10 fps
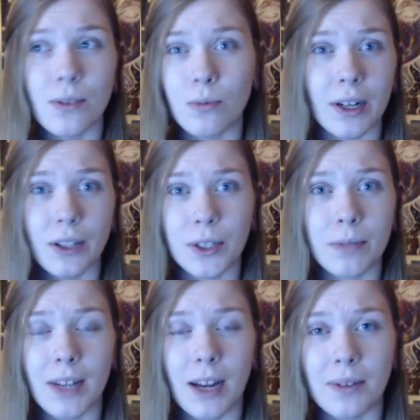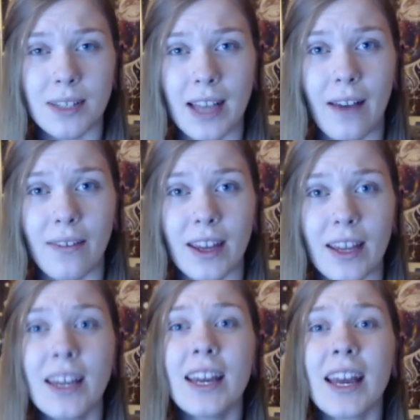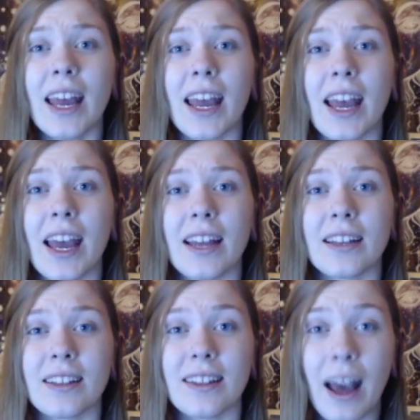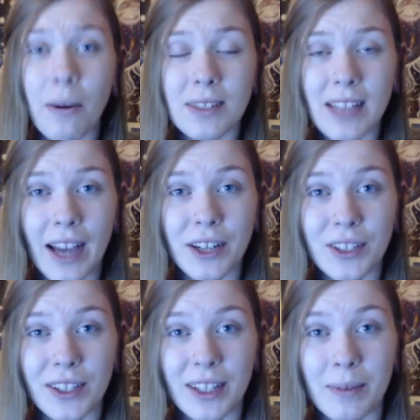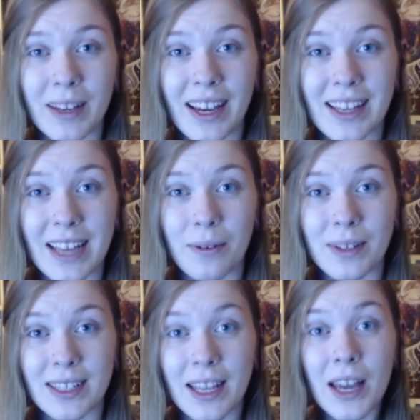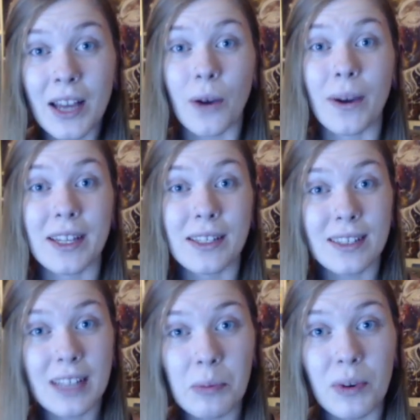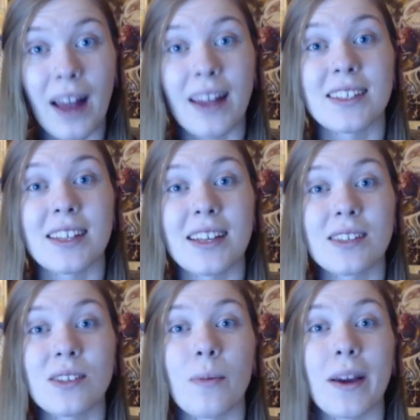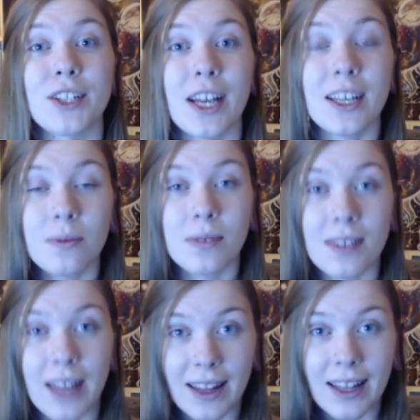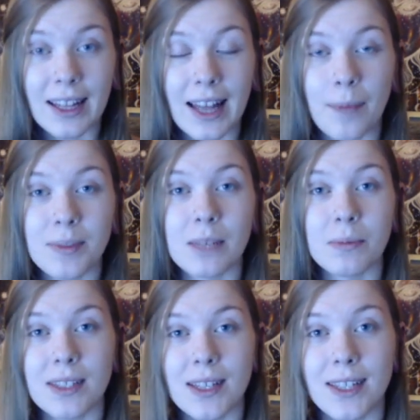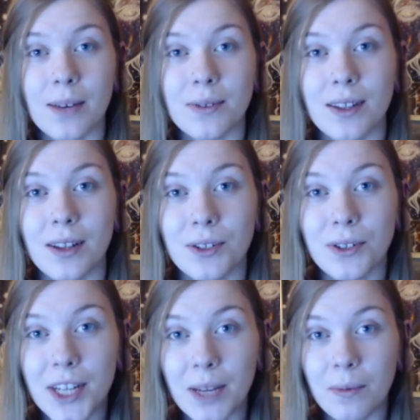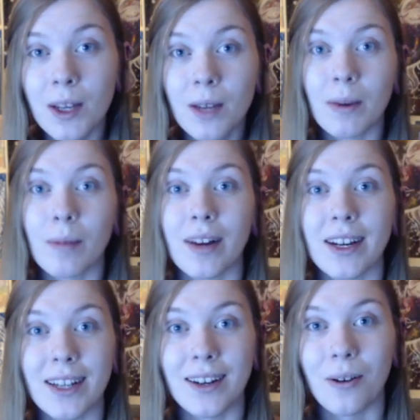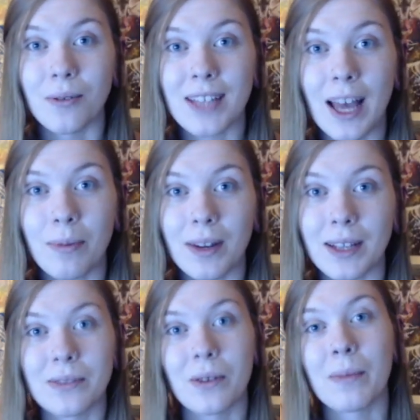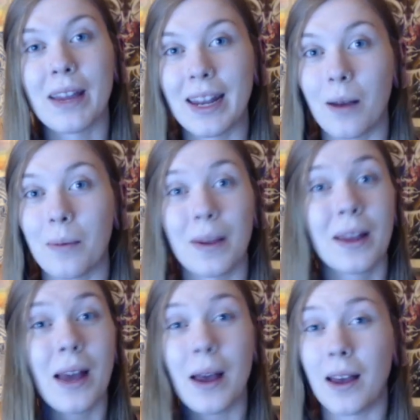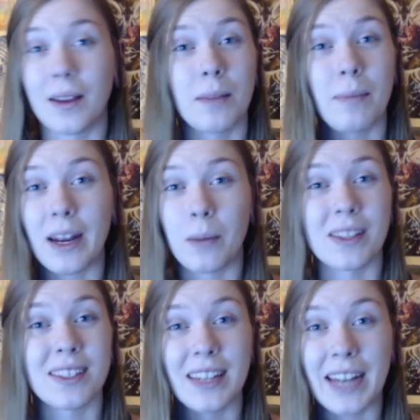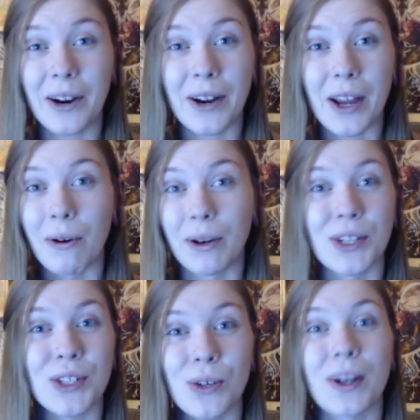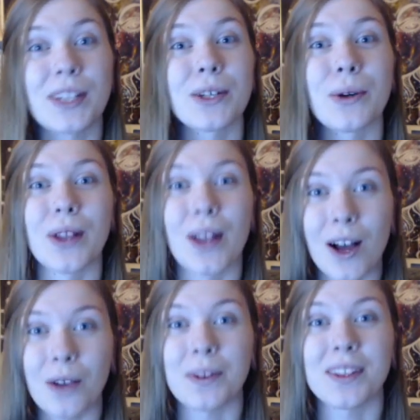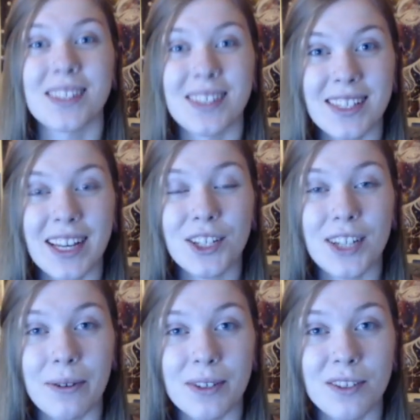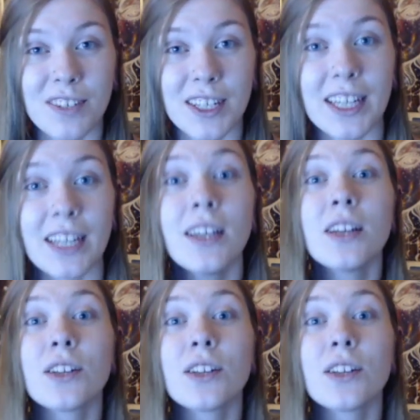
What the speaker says: weird dream that I was having. And that was actually because I was going into sleep paralysis. So my chest was slightly collapsing, but since I was in the dream, my brain didn't know what was happening, so it made up a scenario or a story to go along with the sensation I was feeling.